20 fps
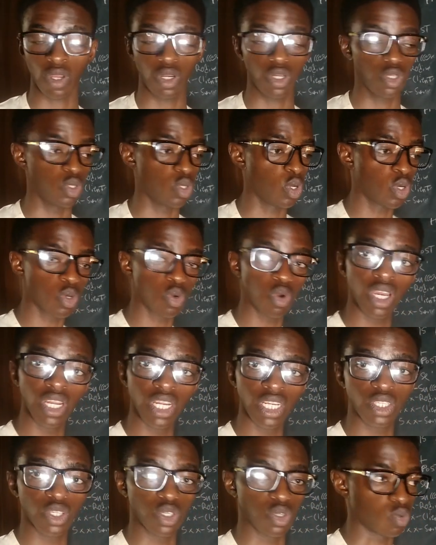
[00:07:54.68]
You don't know
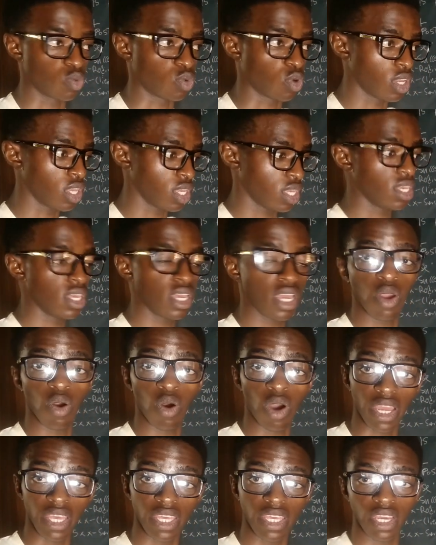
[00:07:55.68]
anything, you
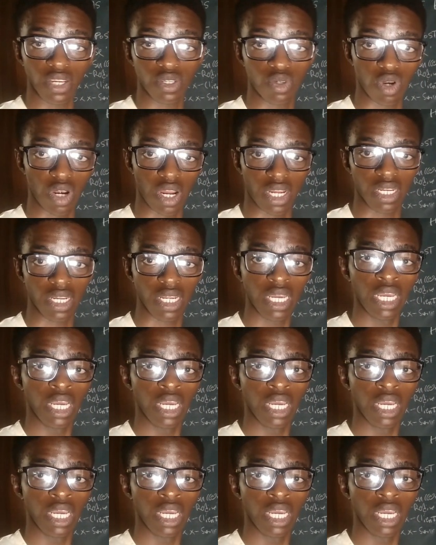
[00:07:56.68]
are here to learn.